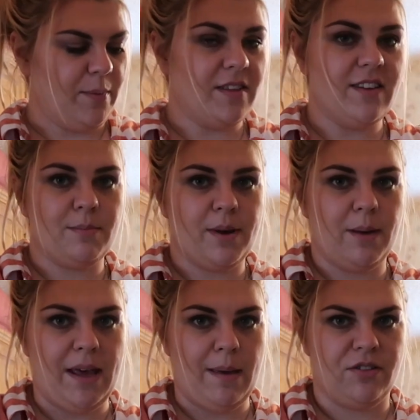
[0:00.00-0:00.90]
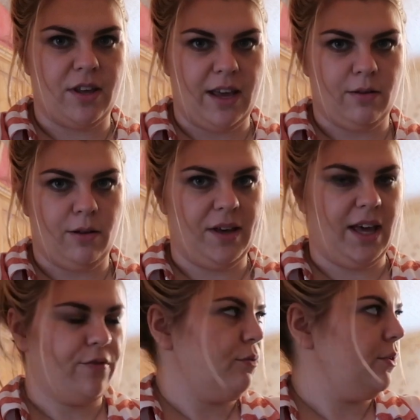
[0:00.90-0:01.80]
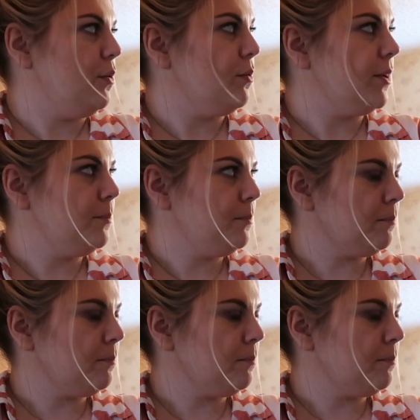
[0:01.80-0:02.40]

said this is my baby, so I can guess we can have a real one.